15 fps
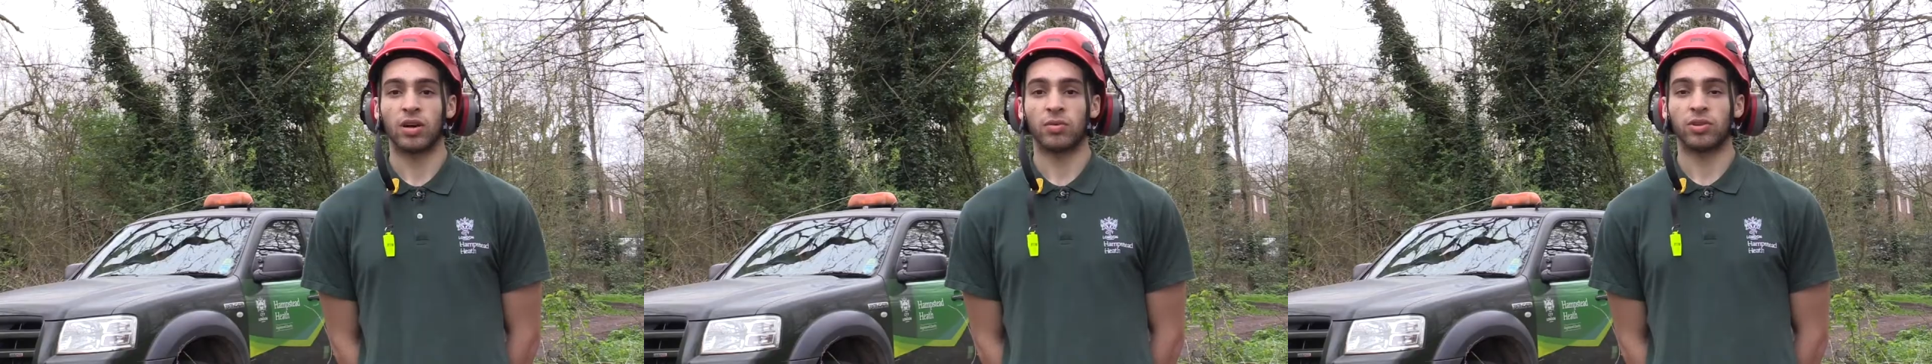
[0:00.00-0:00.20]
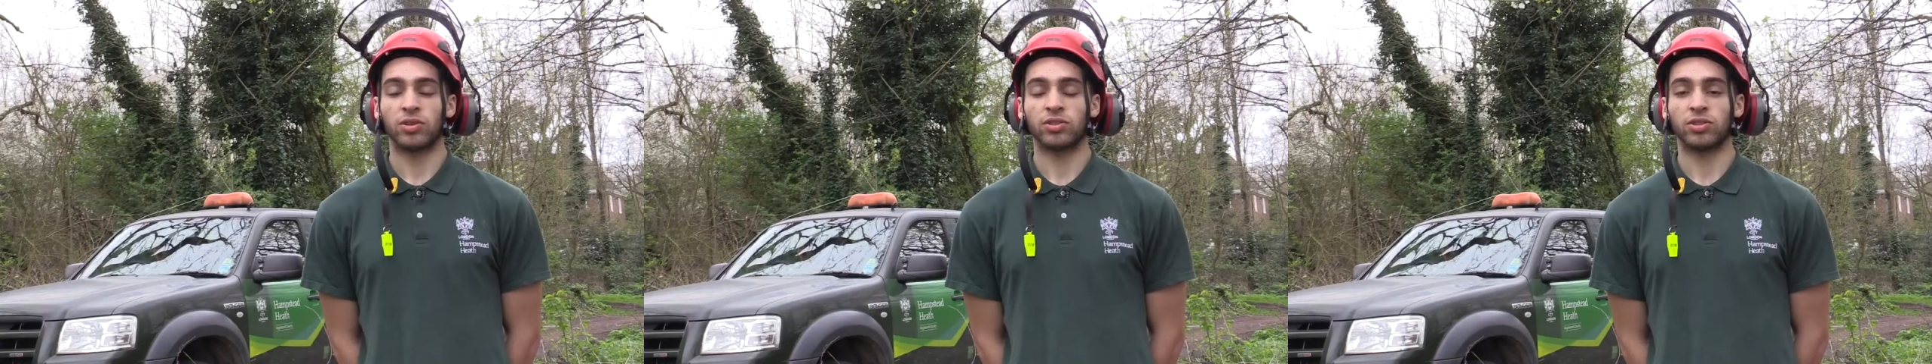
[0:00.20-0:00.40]

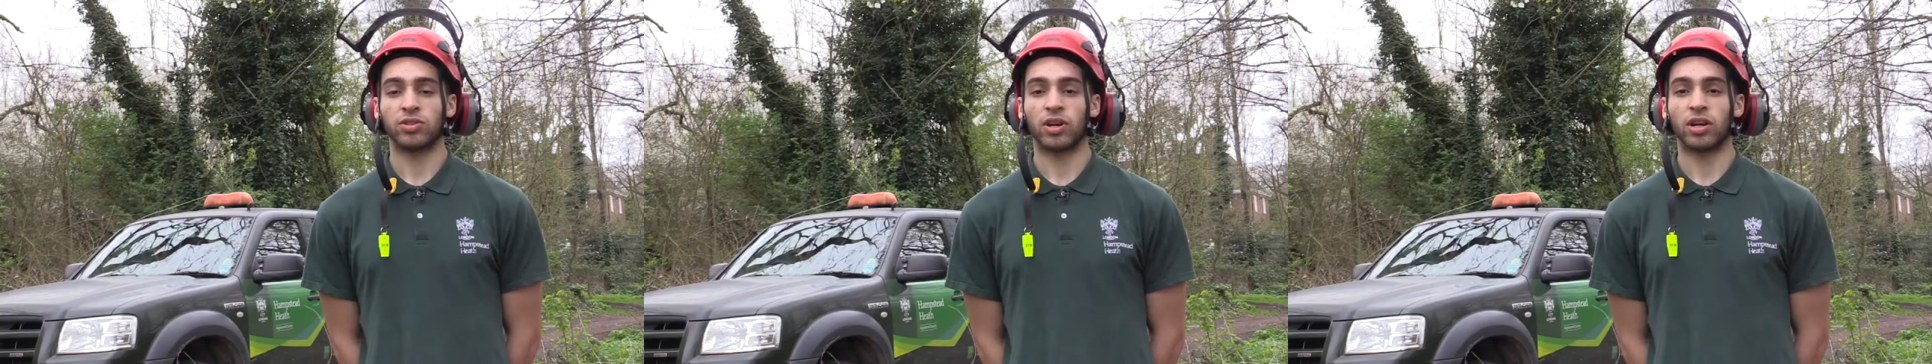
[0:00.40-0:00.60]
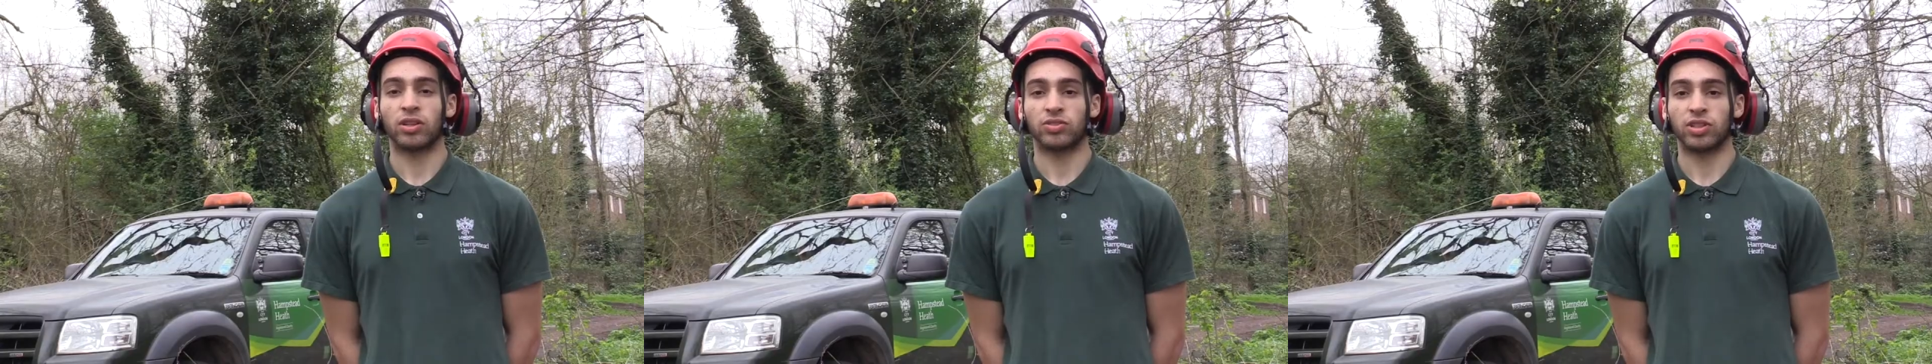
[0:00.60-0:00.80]
We also
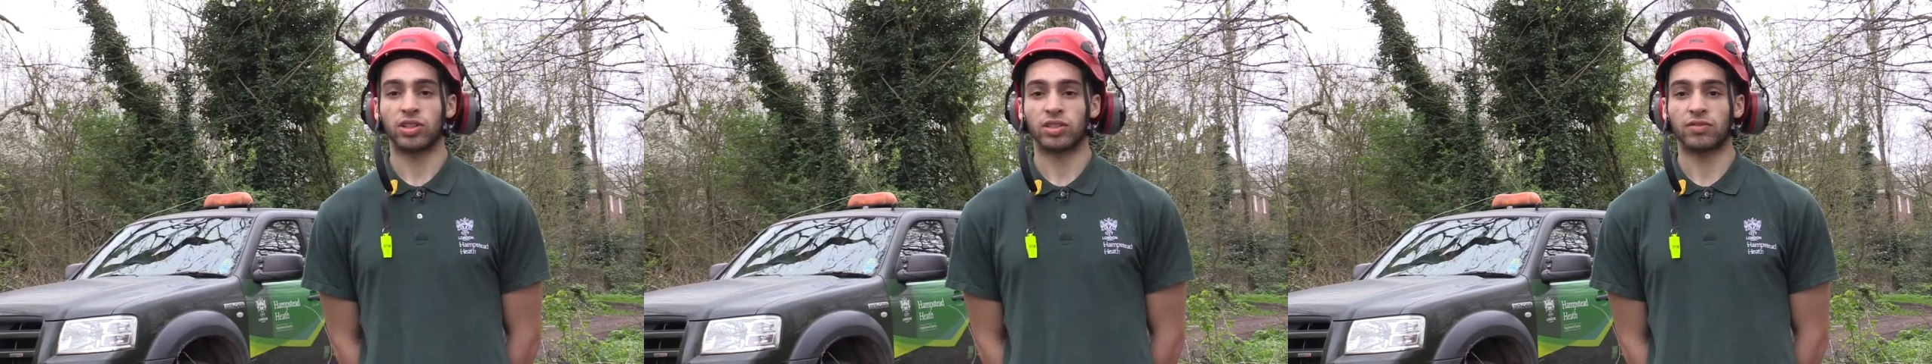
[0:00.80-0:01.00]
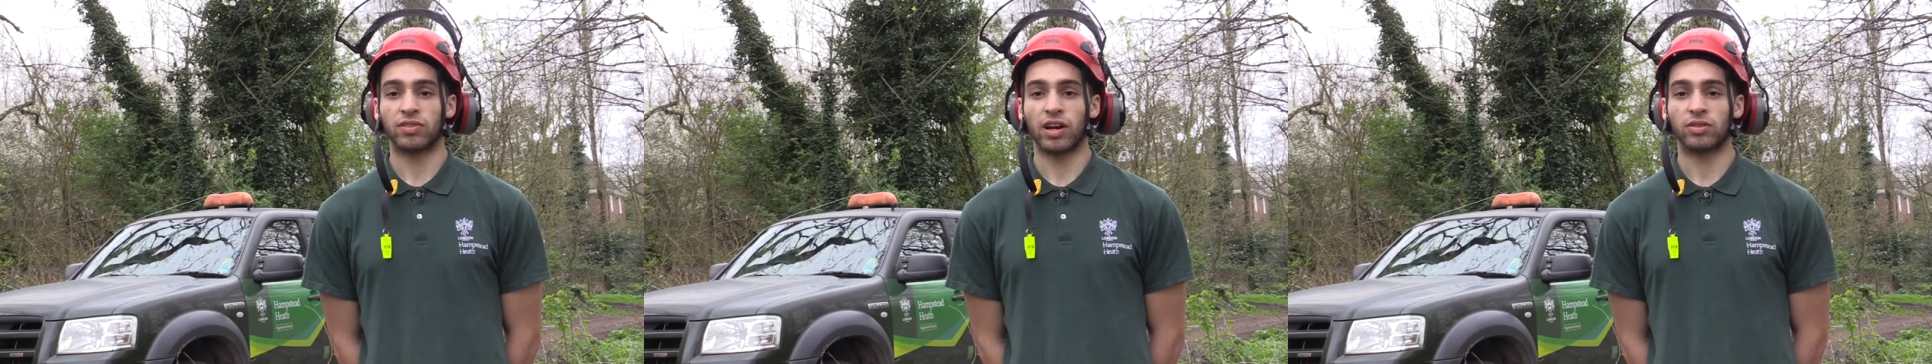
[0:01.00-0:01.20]
cut
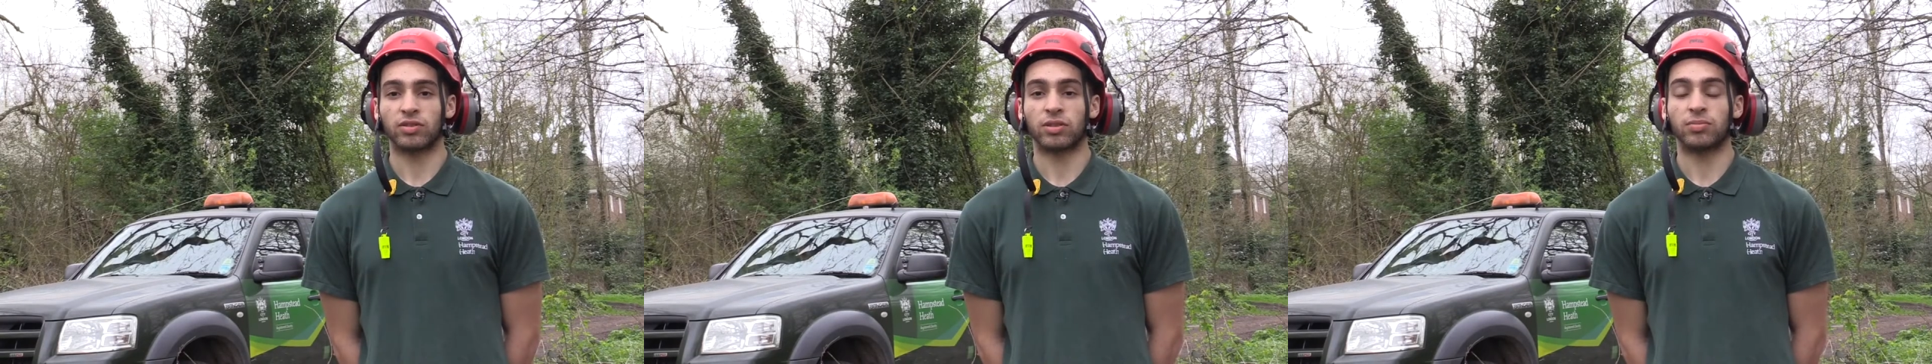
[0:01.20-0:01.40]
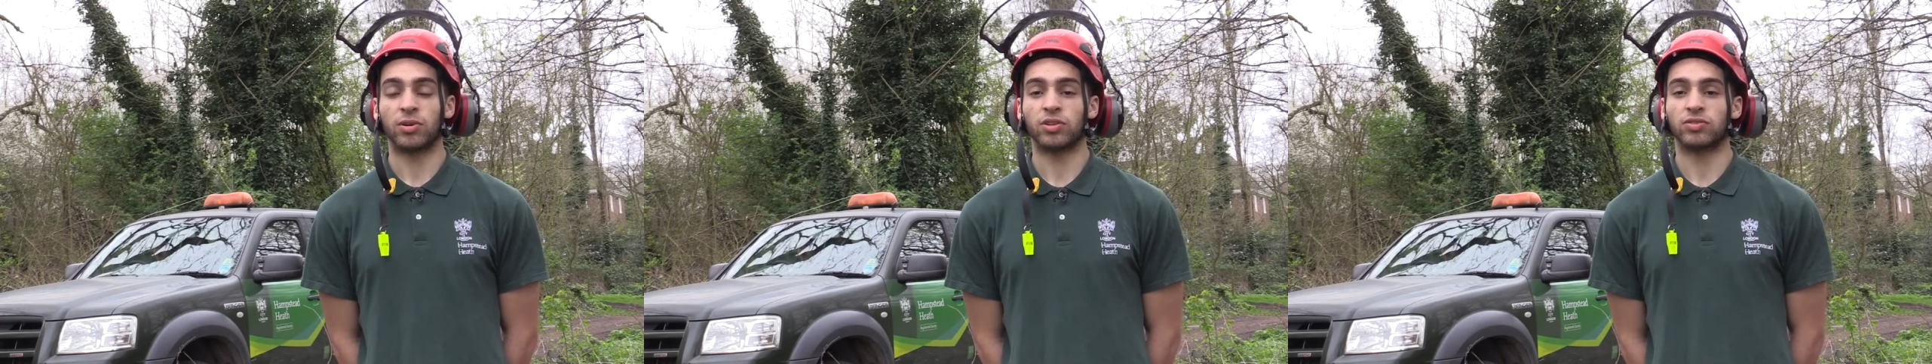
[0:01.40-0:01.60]
trees around
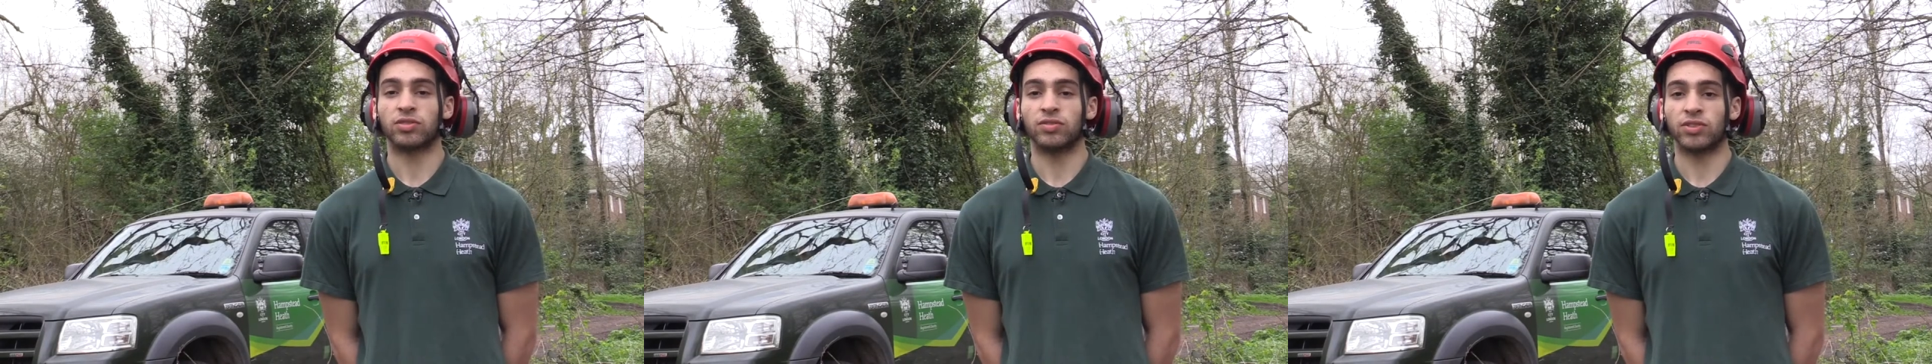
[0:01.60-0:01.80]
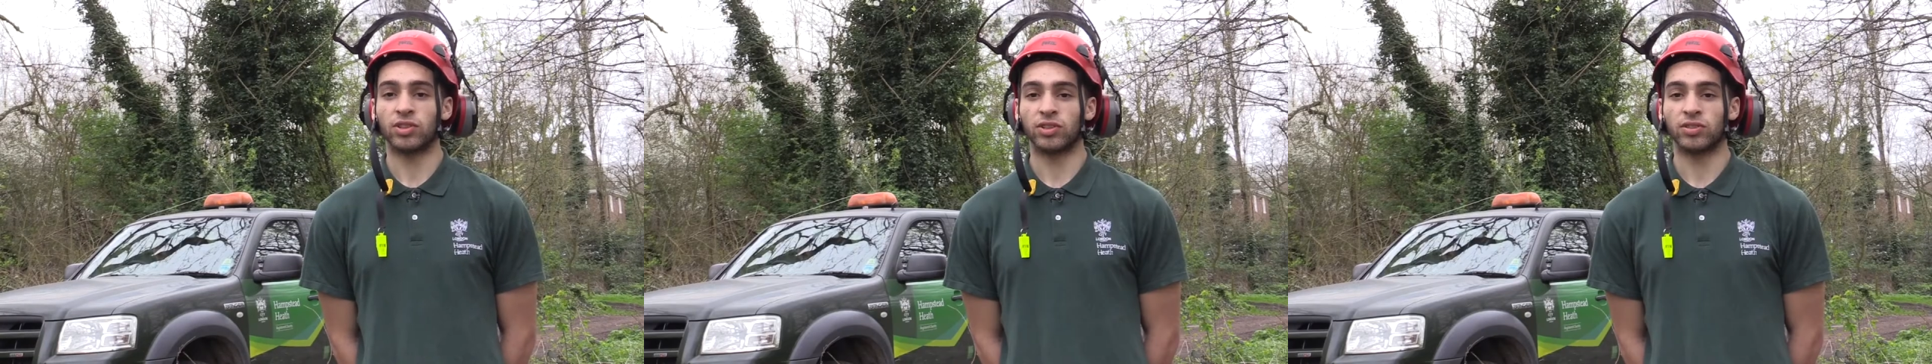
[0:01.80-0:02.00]

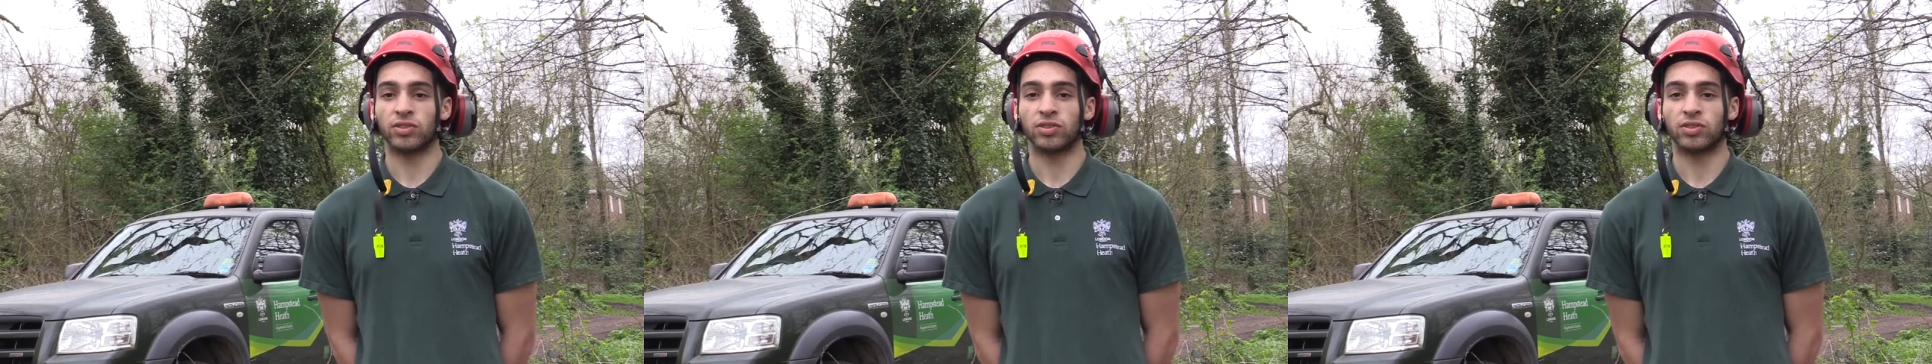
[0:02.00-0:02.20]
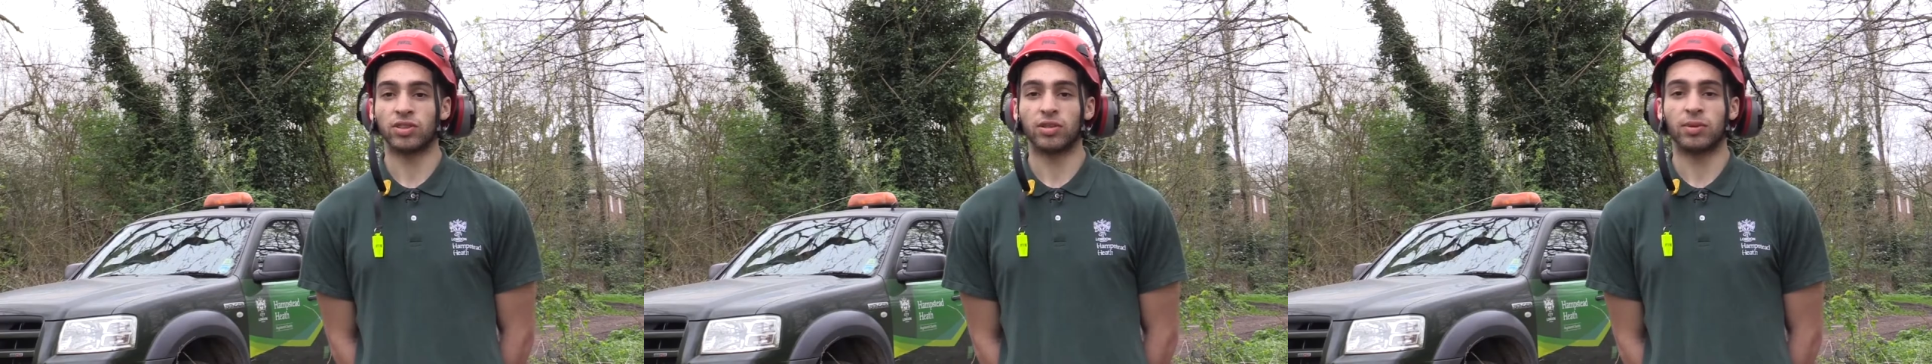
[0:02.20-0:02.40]
compulsory
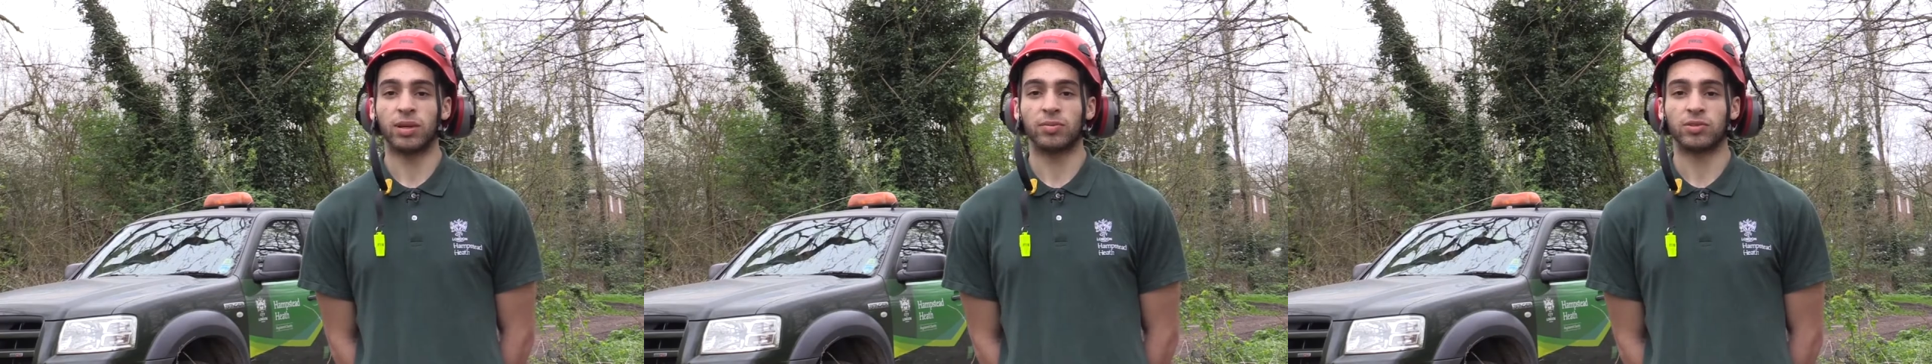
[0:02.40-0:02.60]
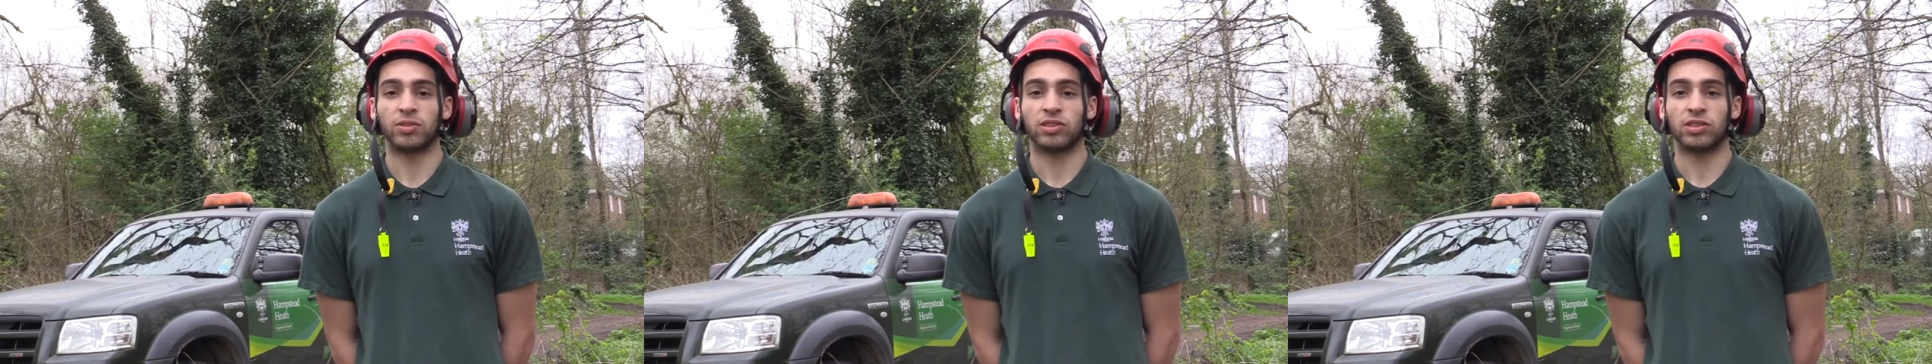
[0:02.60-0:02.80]
views so that
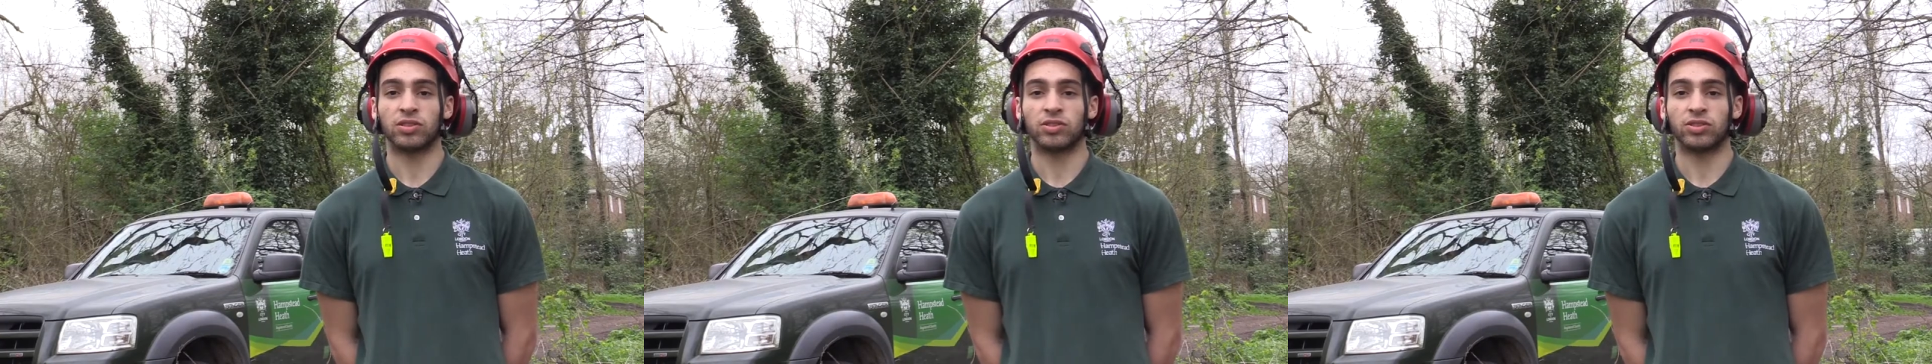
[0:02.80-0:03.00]
people can still